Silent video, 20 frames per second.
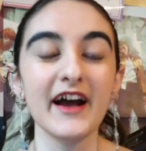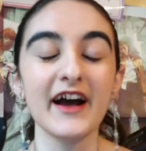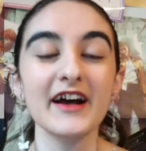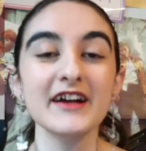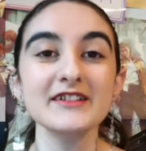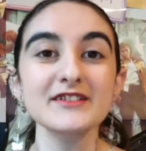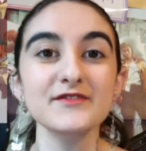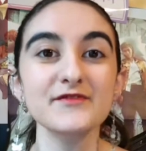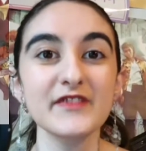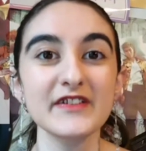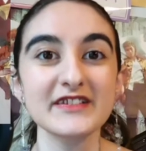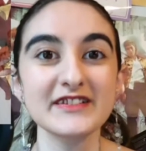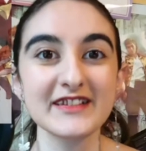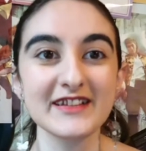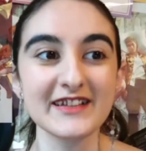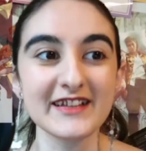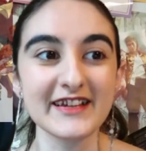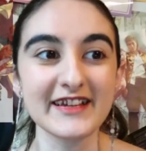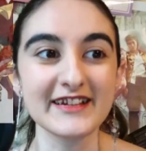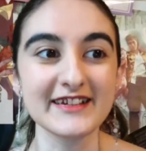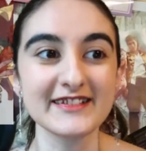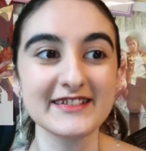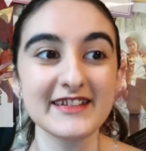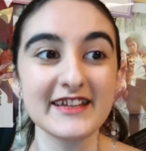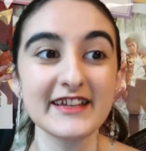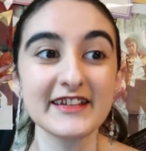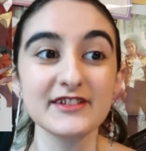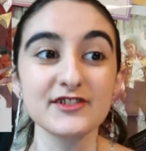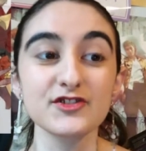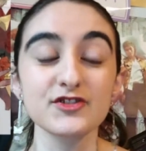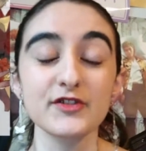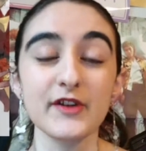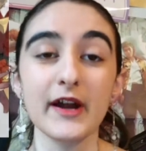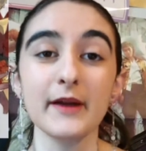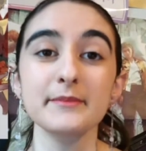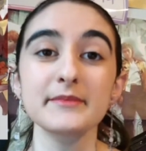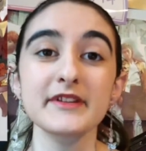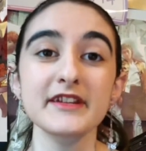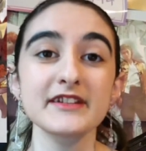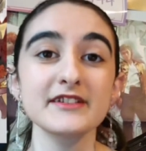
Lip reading: Oz Vasilius is dropped